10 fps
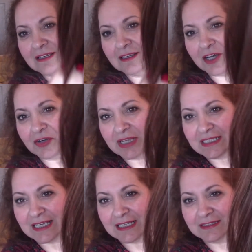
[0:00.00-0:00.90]
a
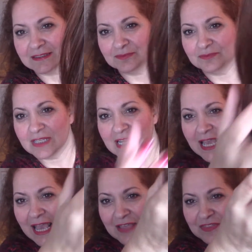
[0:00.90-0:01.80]
redhead.
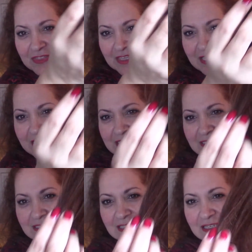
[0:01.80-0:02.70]
And these,
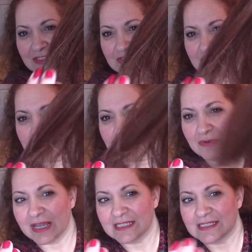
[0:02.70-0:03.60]
these
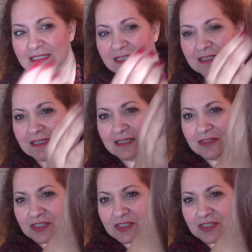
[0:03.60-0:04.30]
reds, the